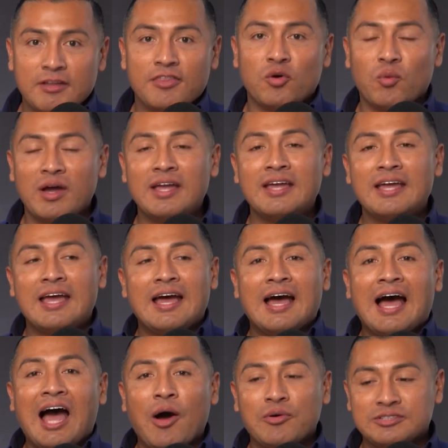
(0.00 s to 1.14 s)
the way
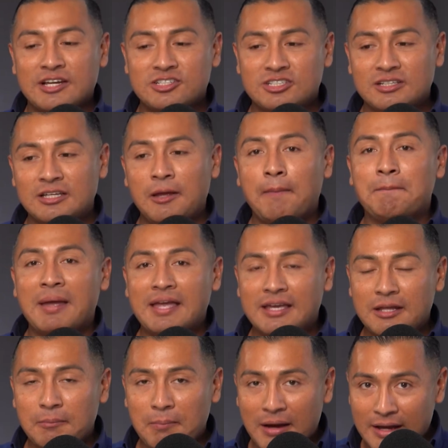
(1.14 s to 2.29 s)
I was actually
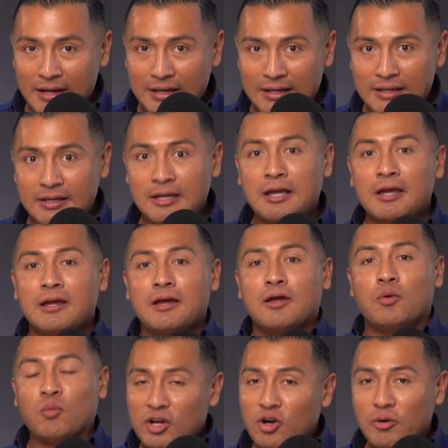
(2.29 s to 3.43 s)
making my
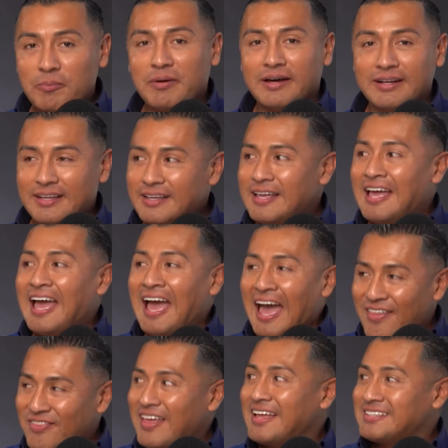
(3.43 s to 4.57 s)
real money
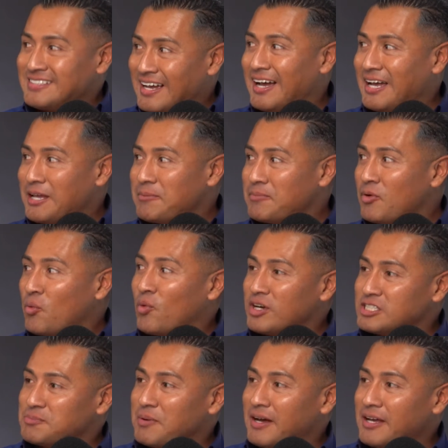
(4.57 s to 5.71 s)
at that time
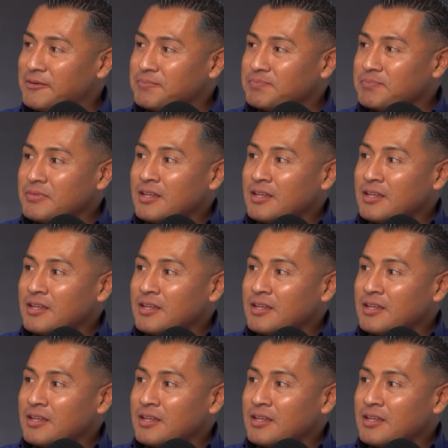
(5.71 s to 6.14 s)
was by